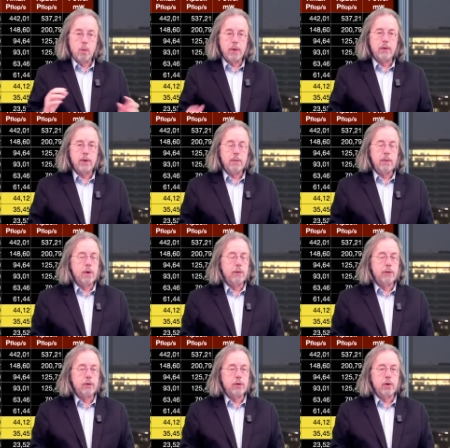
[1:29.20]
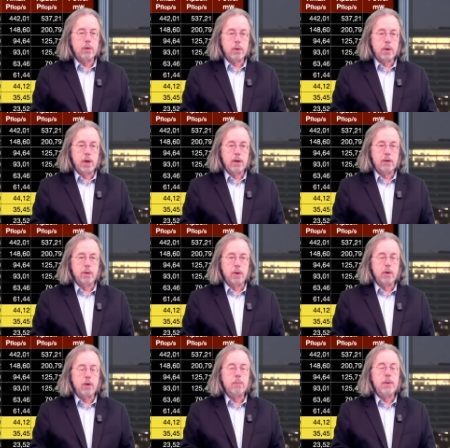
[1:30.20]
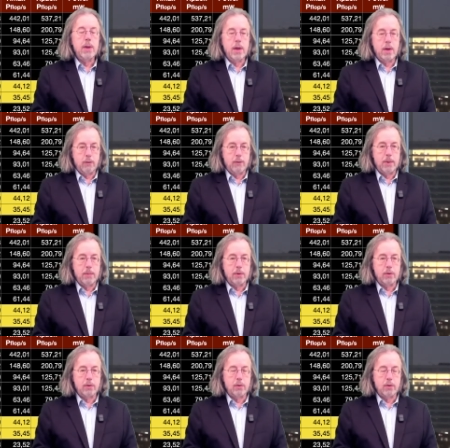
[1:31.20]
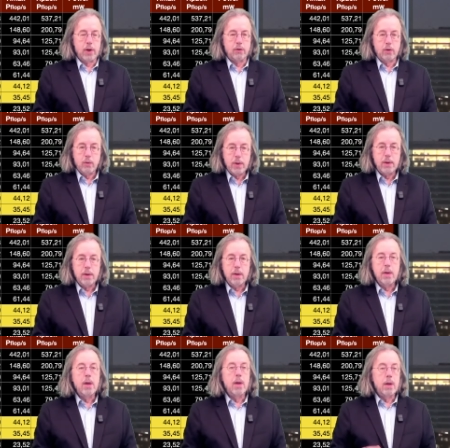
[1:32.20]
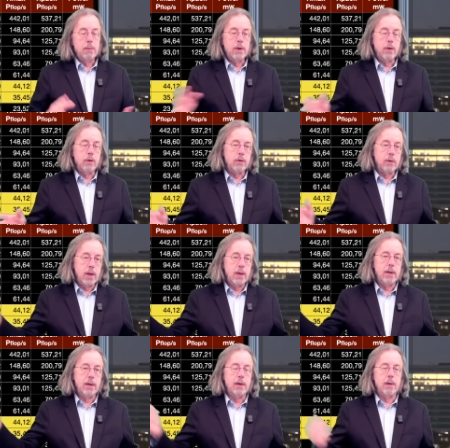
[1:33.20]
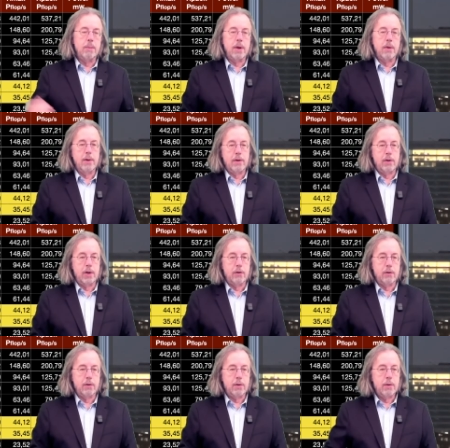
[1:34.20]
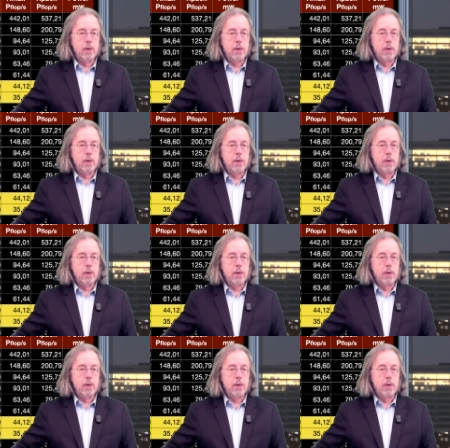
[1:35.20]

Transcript: One thing we know for sure, it will not be in November two thousand twenty because it didn't appear in this list.